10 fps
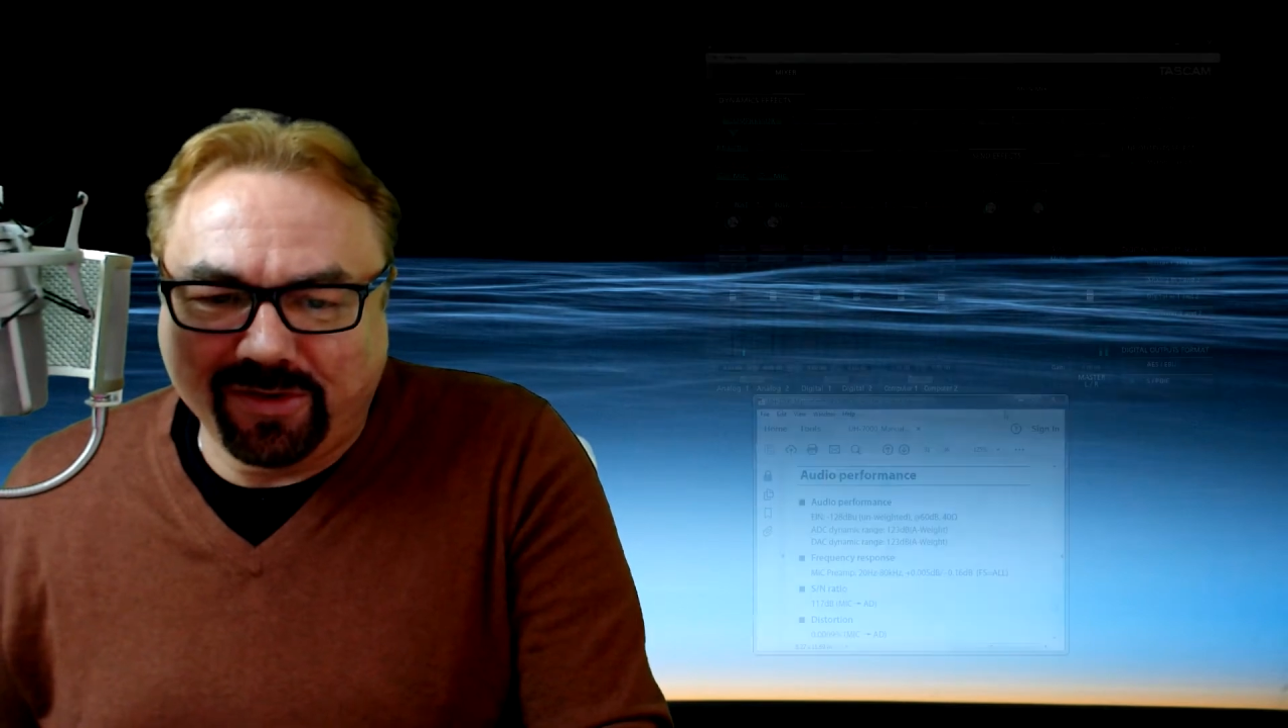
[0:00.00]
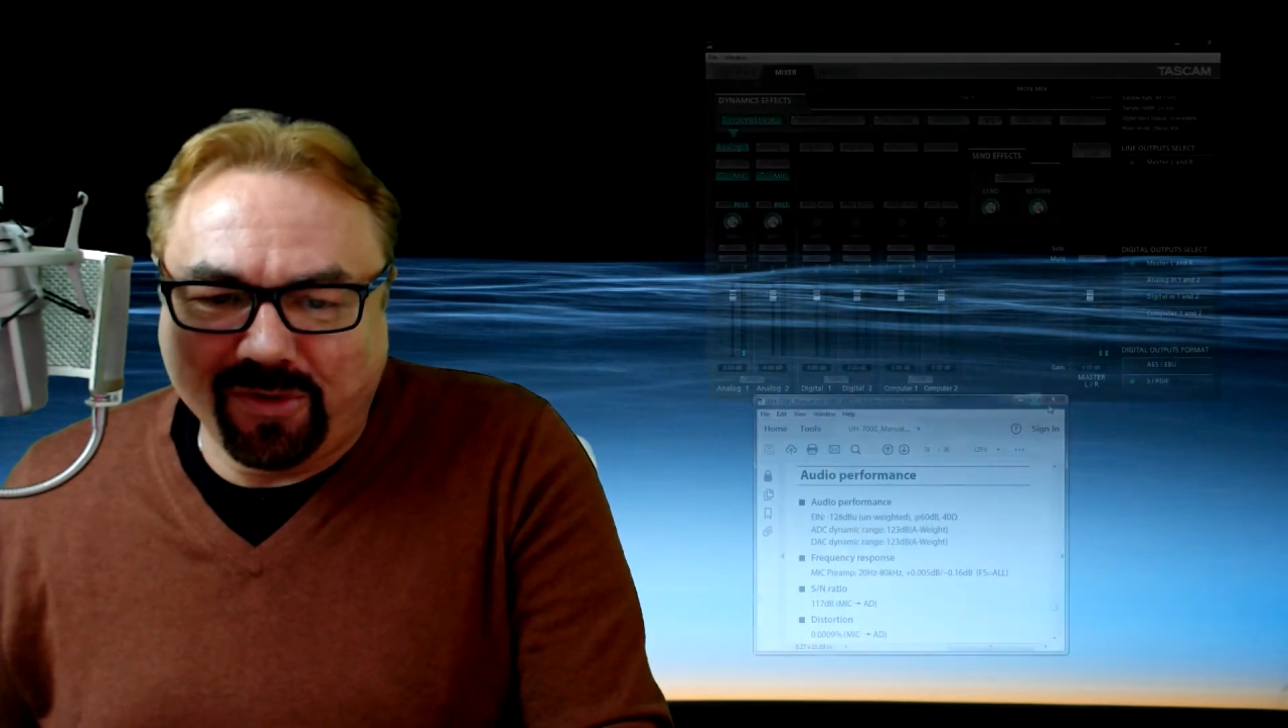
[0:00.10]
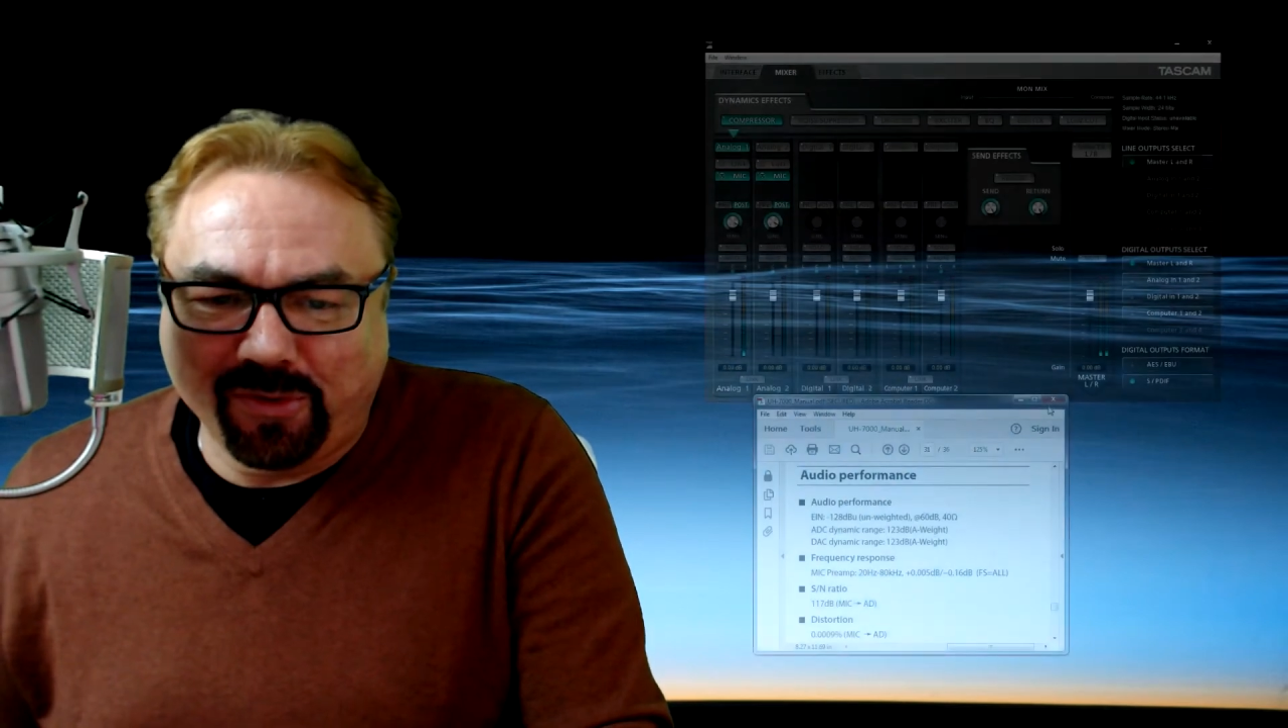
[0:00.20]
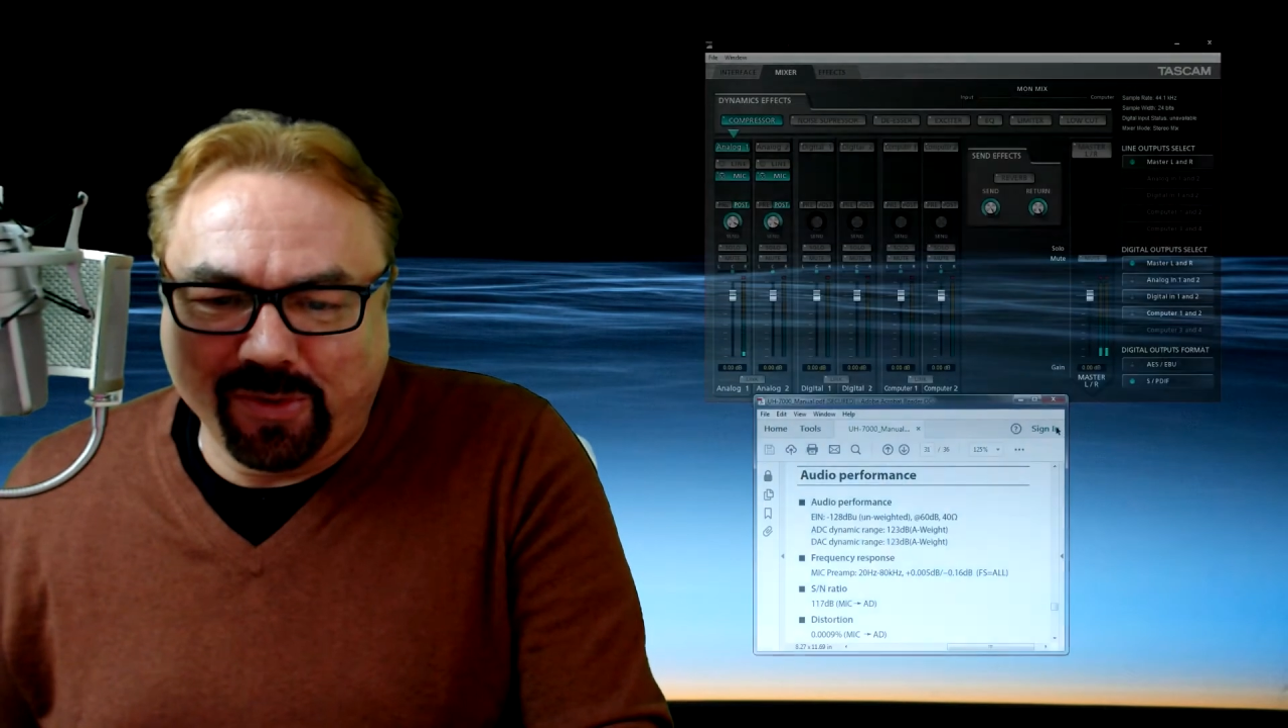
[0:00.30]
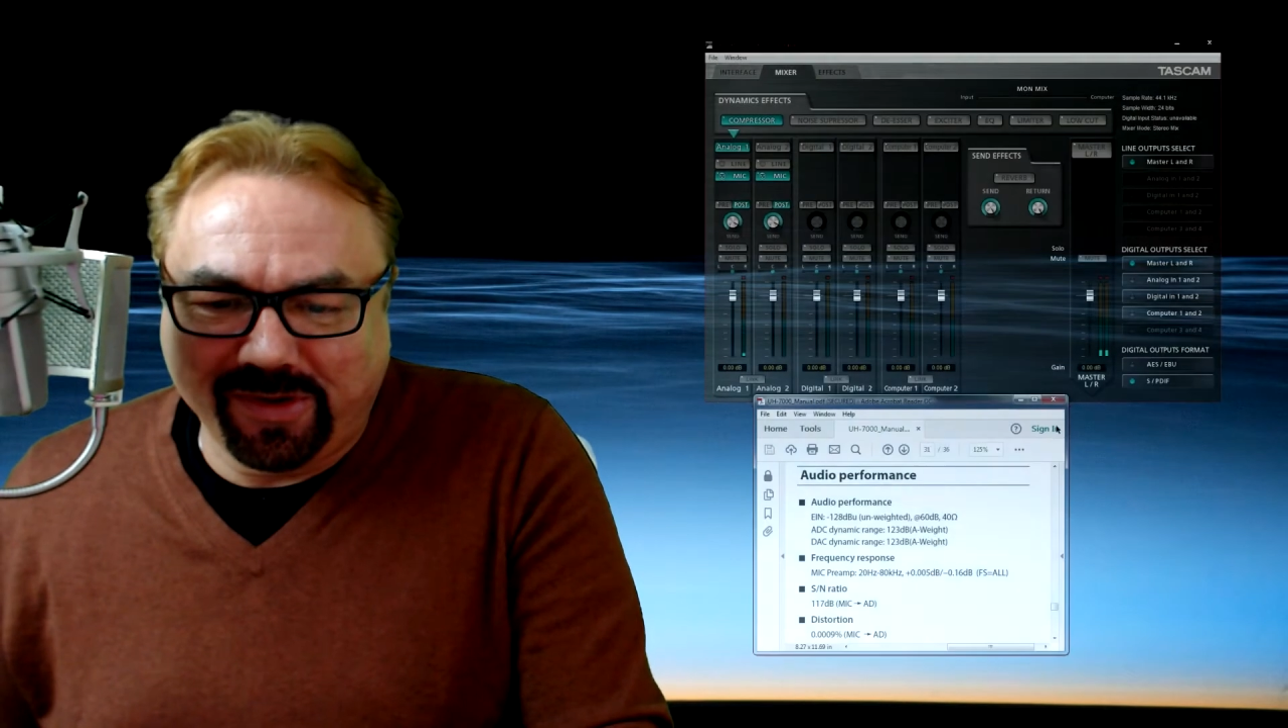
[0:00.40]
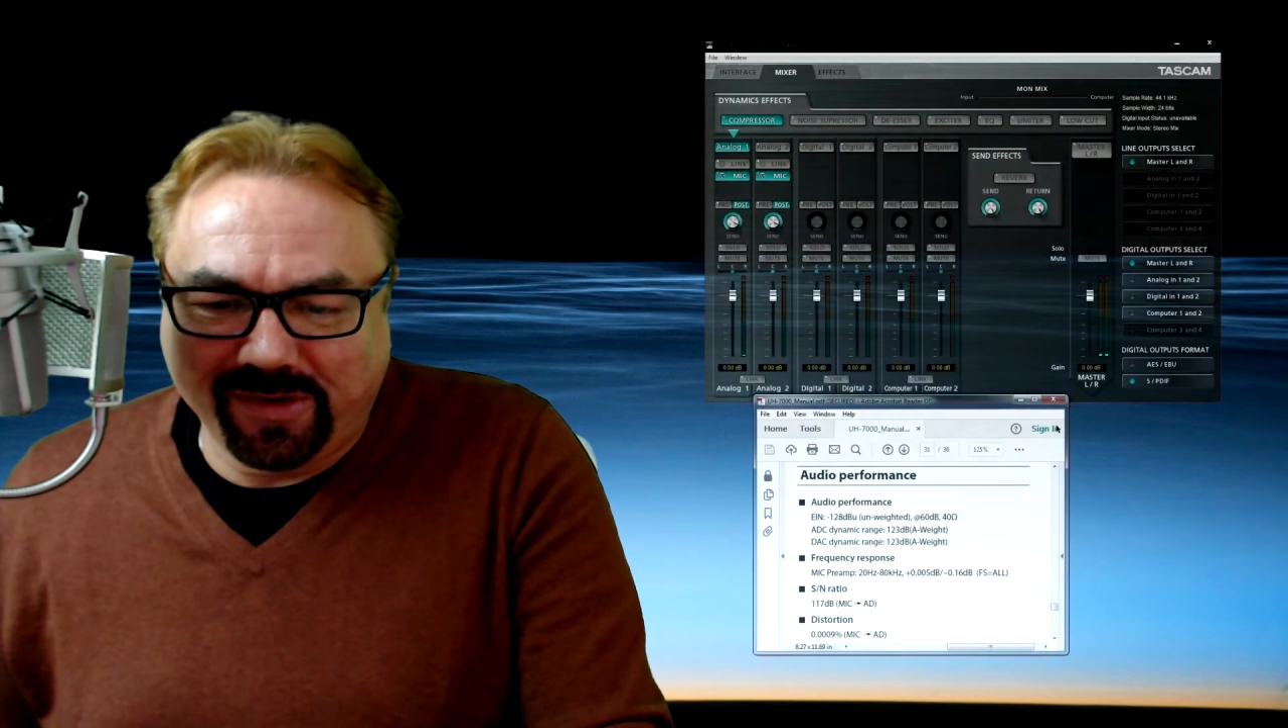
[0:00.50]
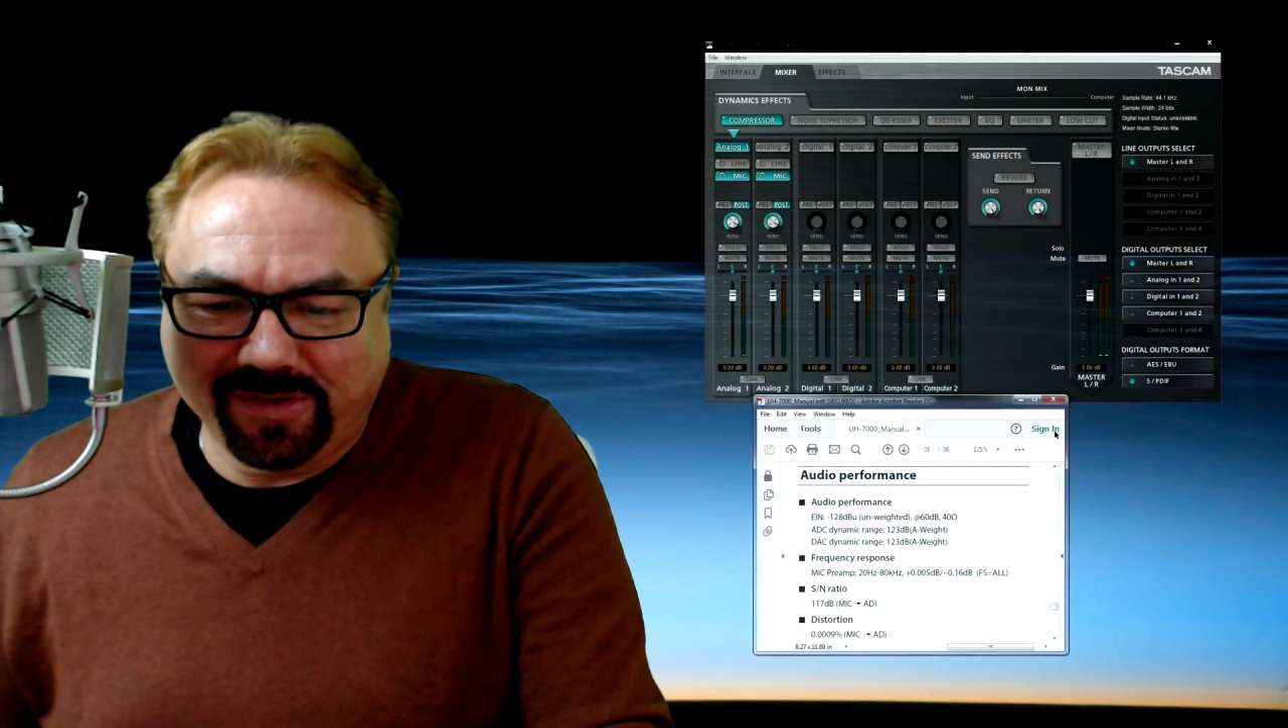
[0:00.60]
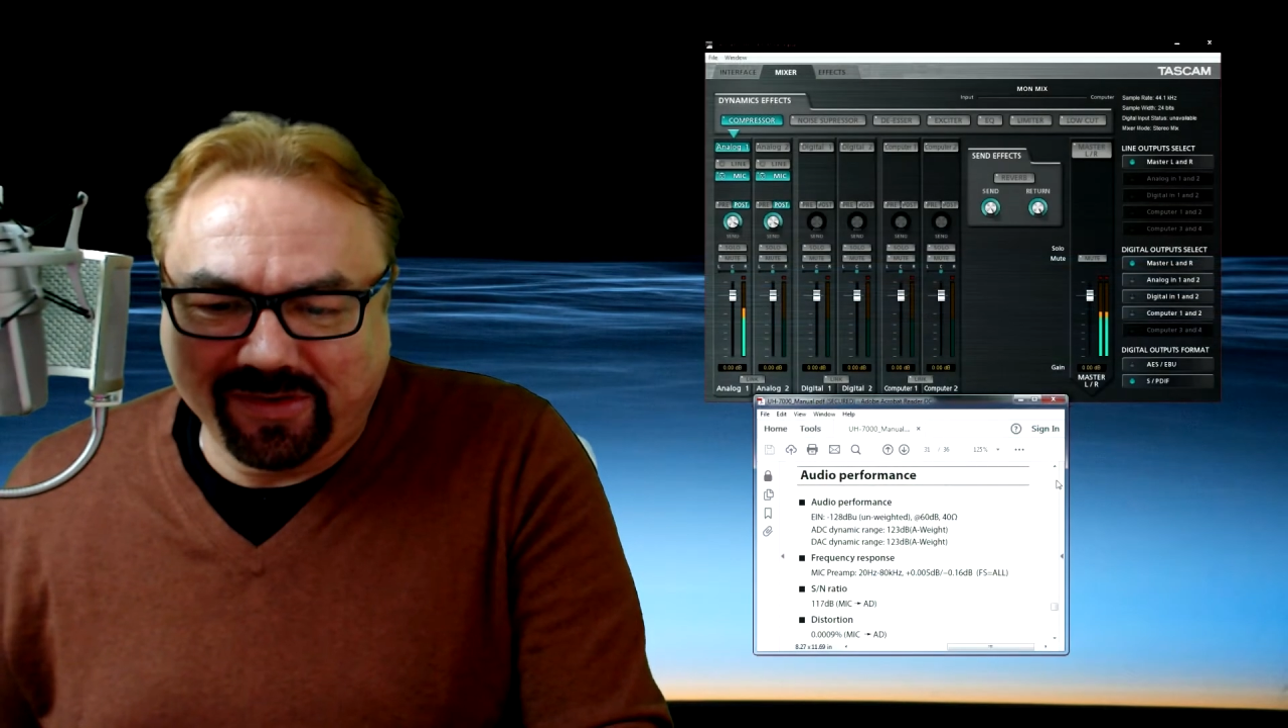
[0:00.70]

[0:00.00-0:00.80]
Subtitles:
go